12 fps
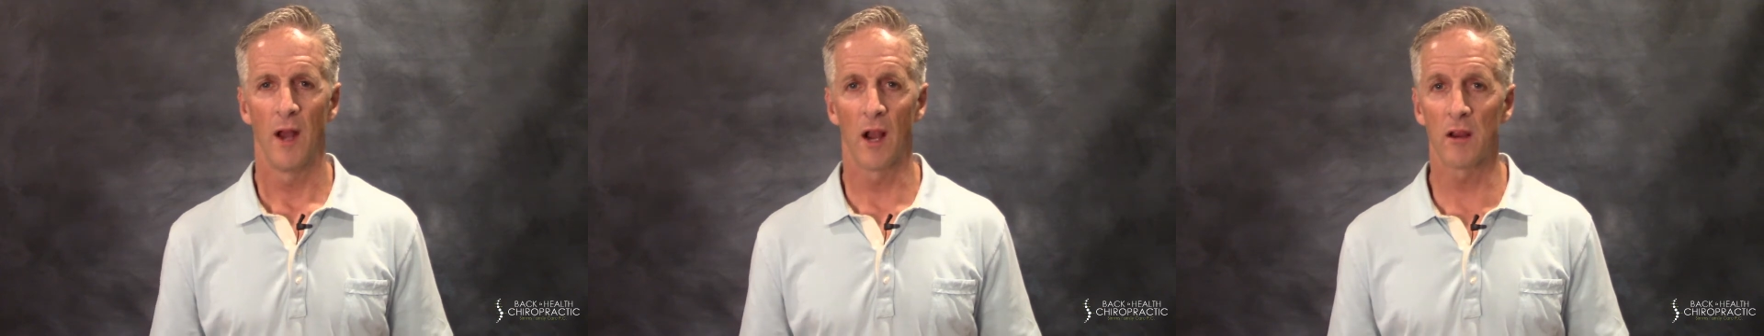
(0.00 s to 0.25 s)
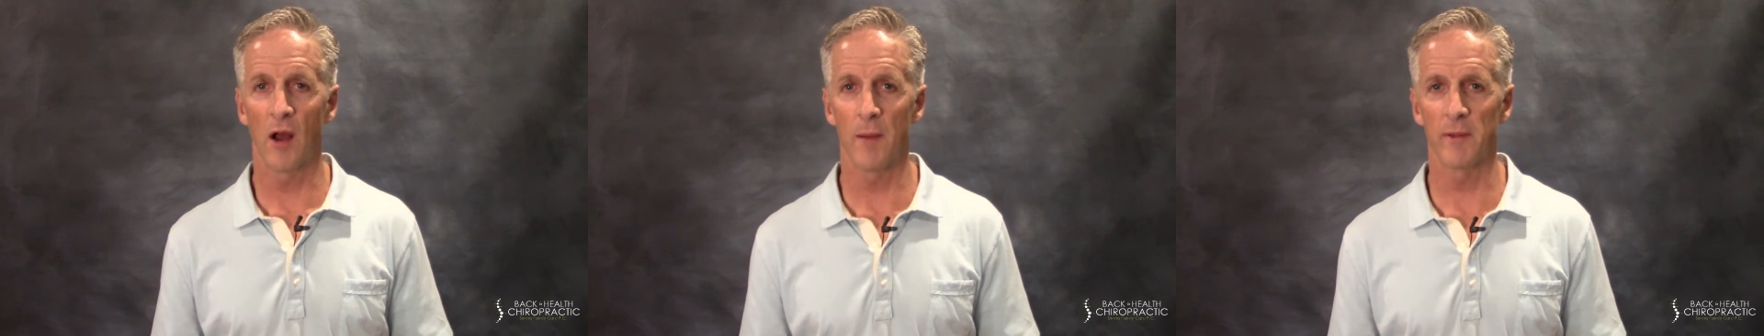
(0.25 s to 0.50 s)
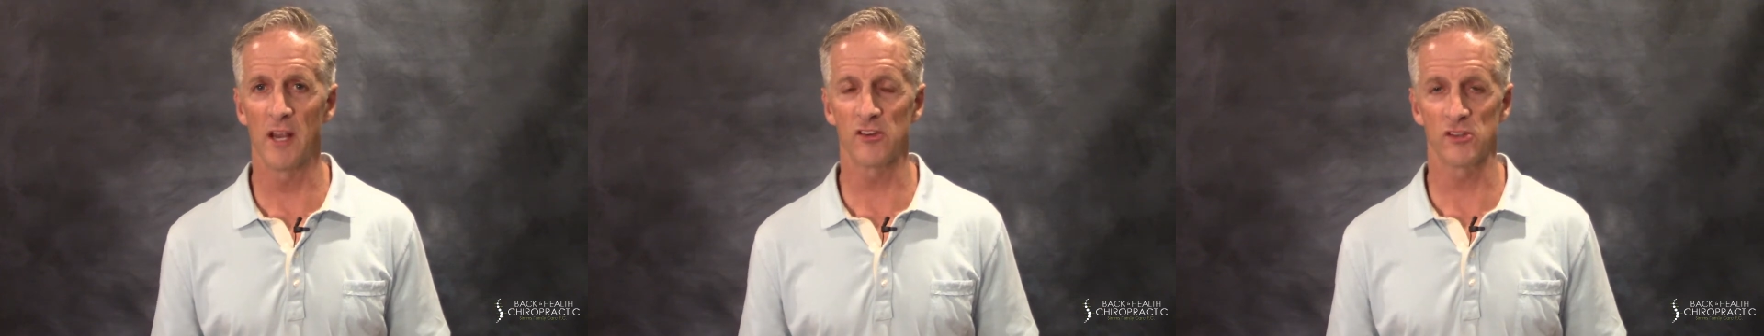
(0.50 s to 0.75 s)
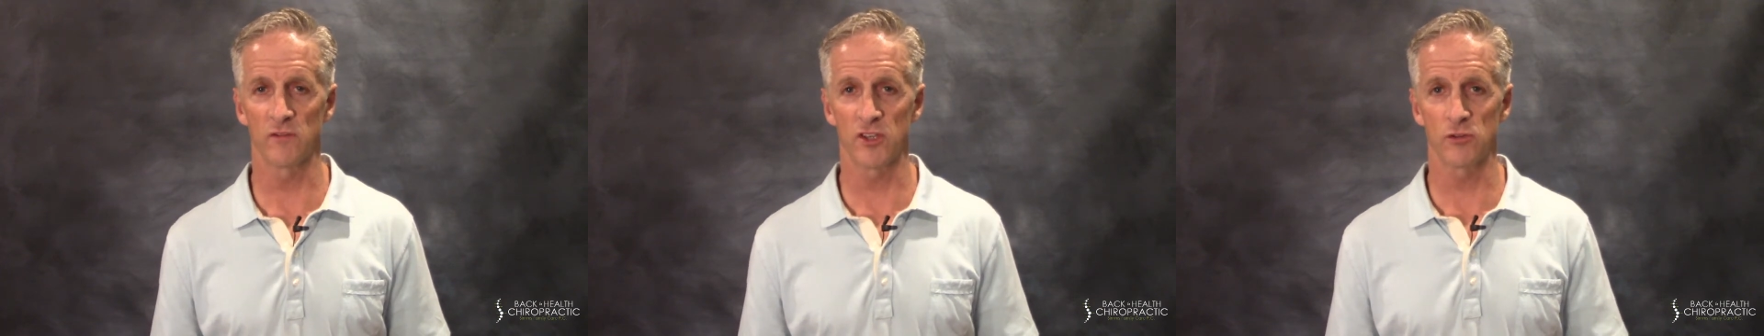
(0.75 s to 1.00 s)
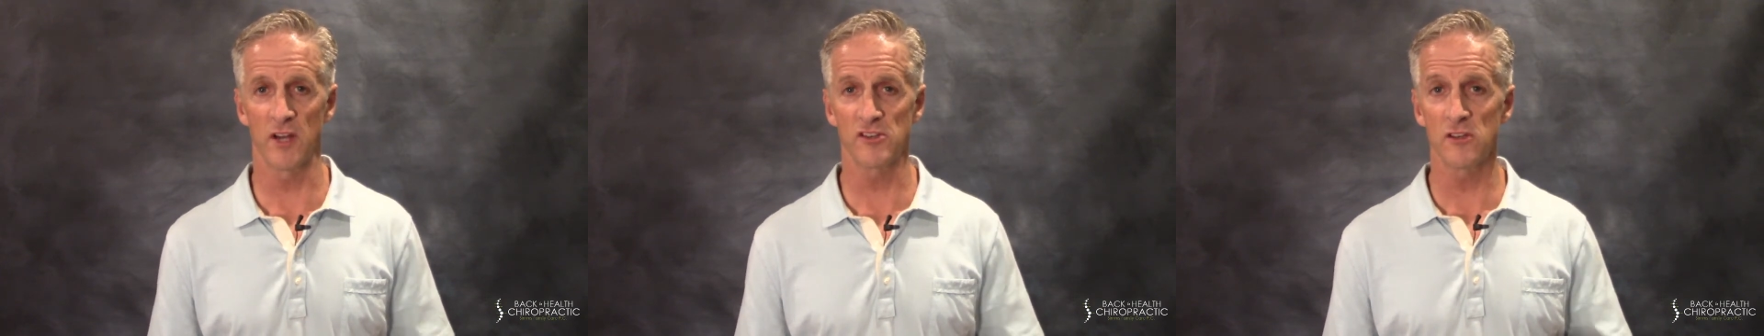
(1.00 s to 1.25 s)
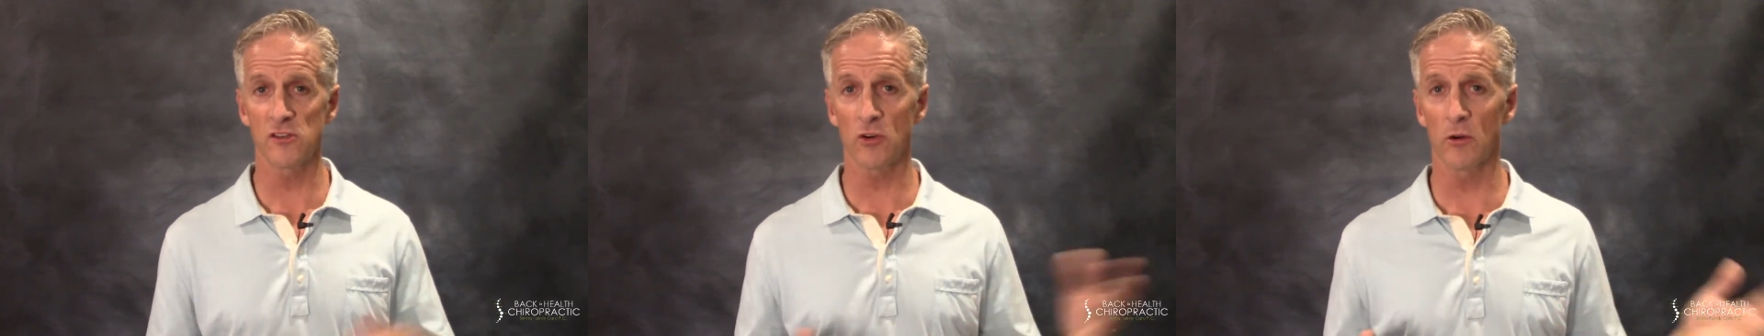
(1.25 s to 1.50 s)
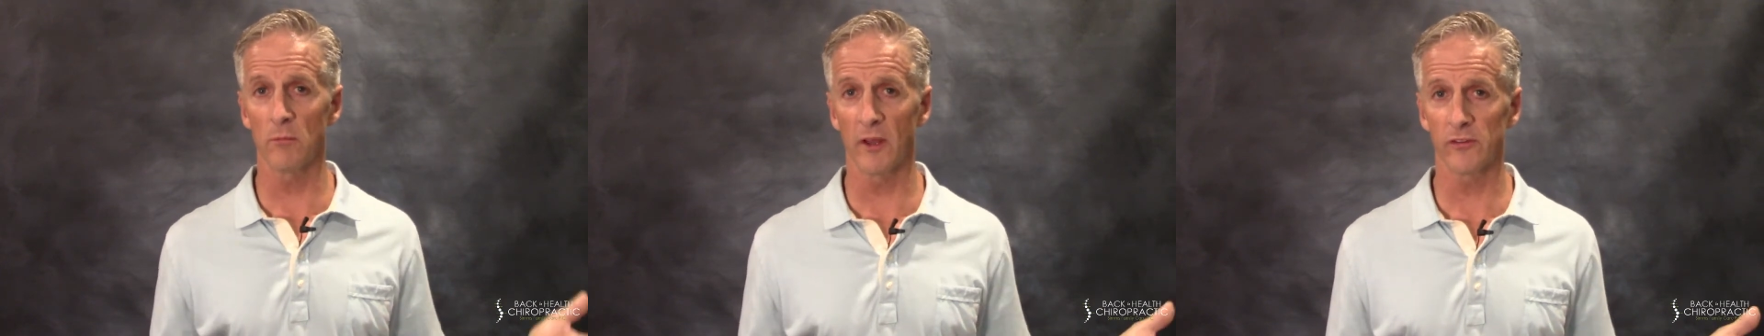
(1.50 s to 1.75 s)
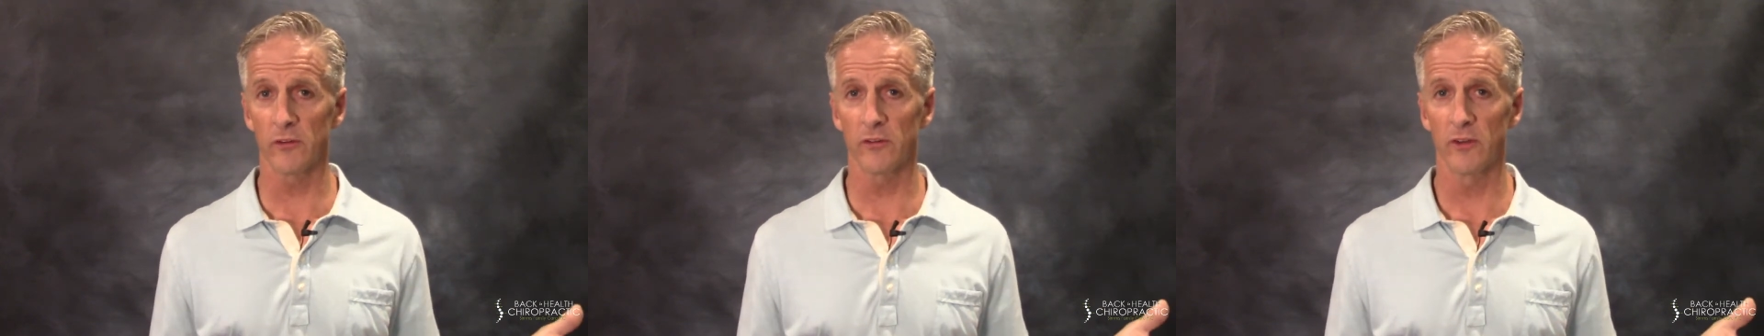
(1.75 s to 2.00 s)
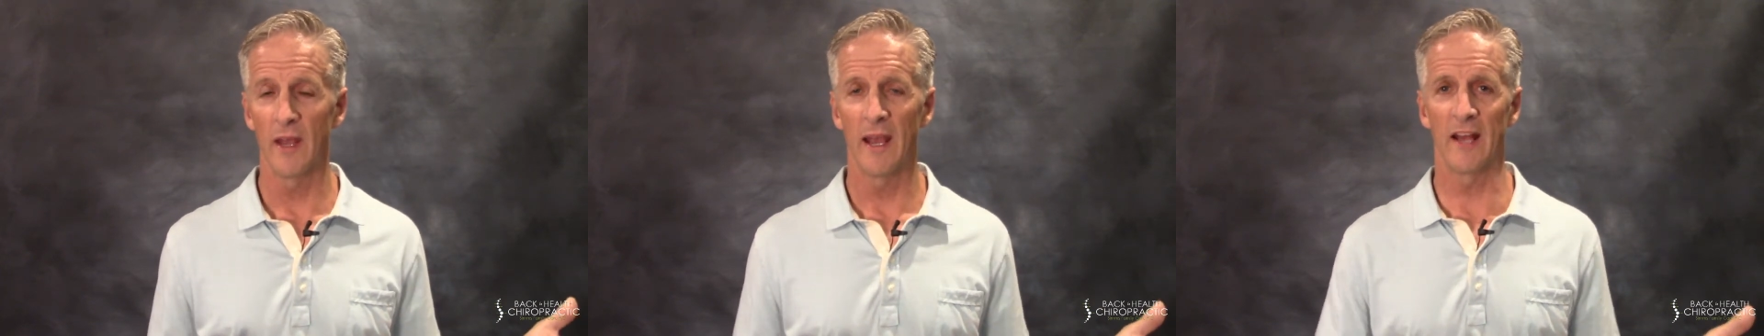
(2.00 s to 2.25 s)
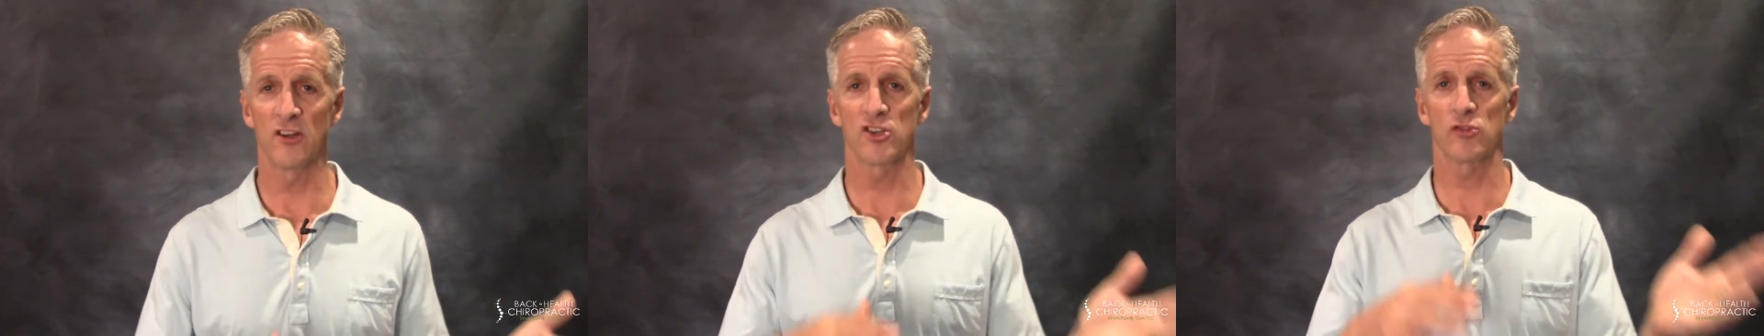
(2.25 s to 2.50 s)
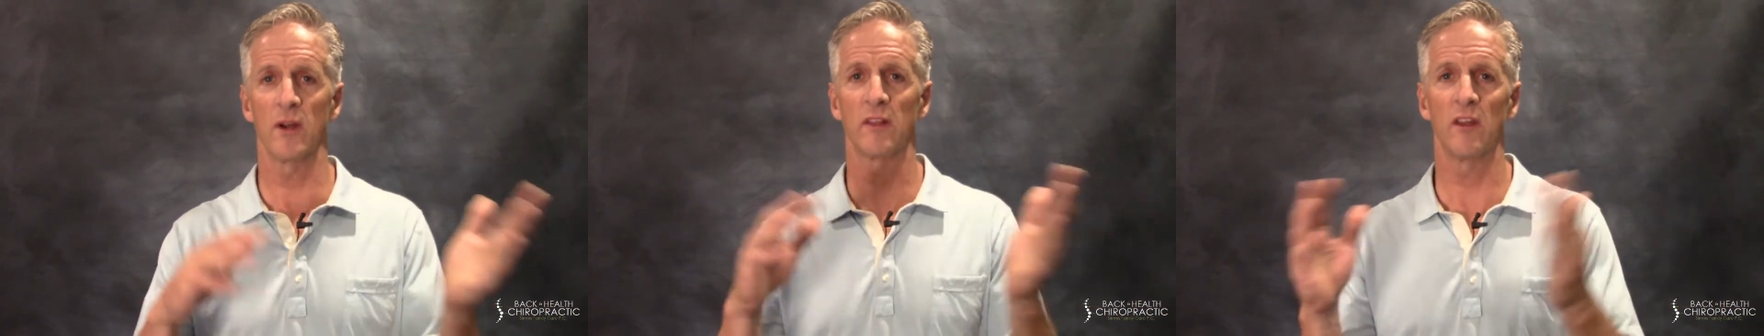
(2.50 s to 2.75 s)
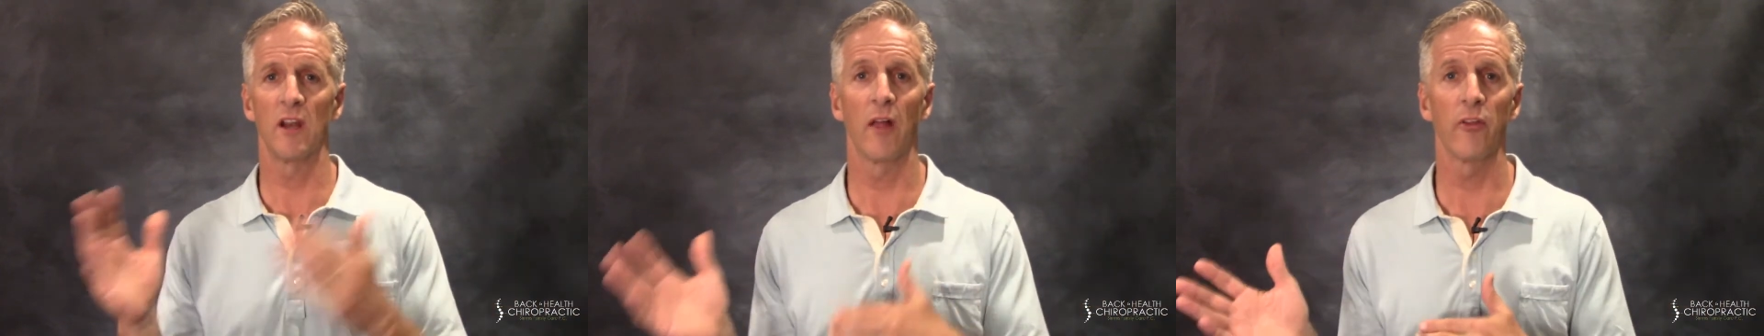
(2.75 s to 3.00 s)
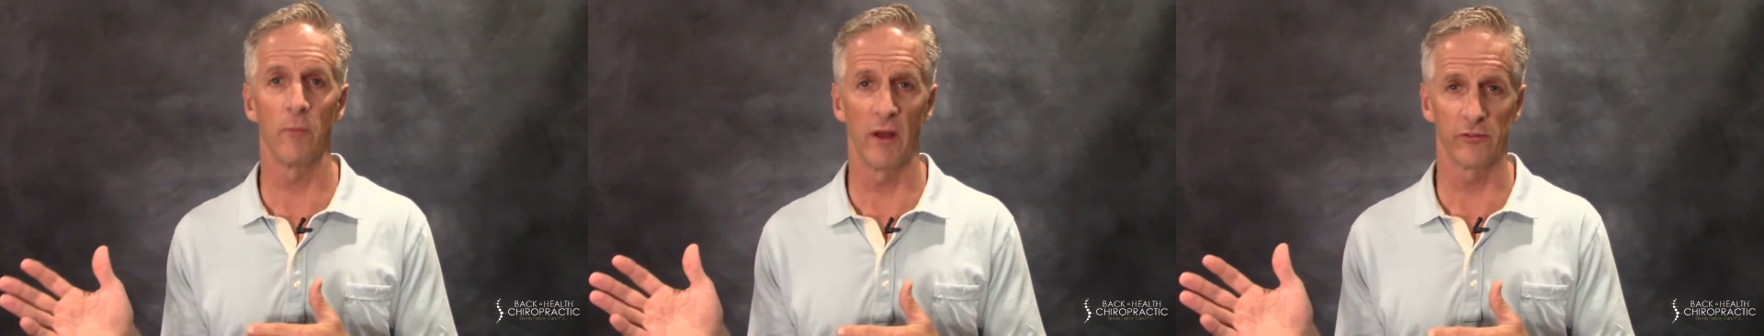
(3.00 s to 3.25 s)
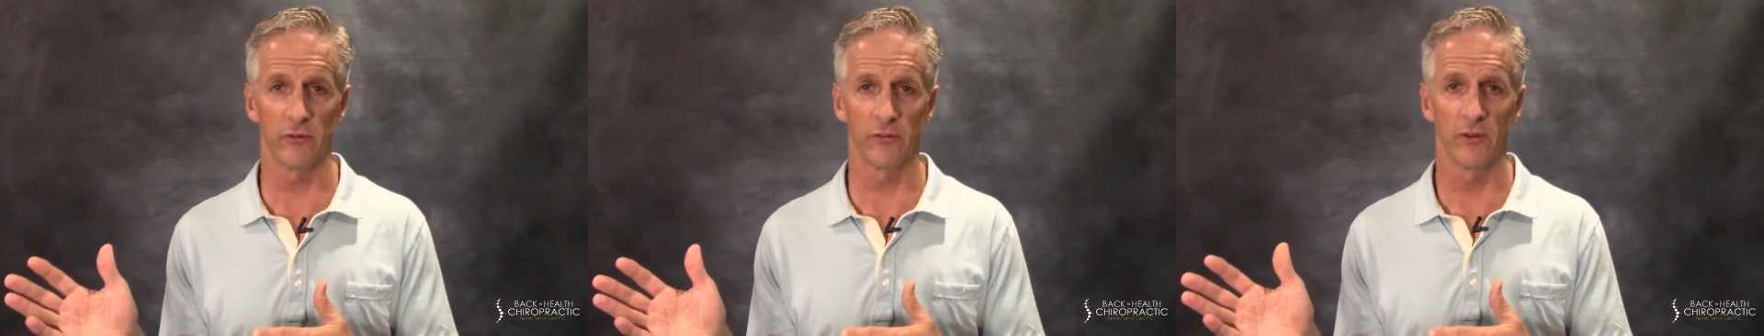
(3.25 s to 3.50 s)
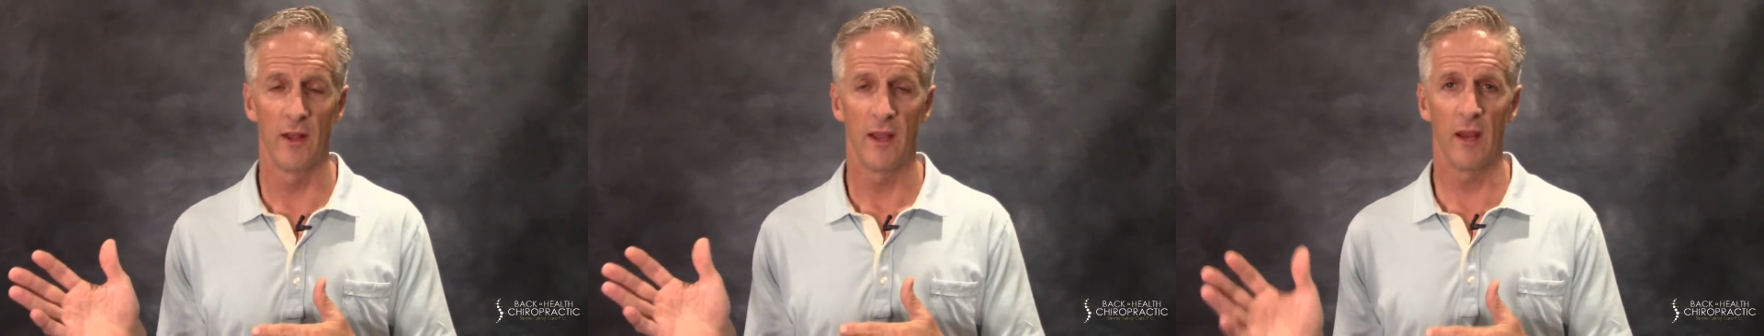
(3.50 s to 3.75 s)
a combination of stretching certain muscles and strengthening other muscles.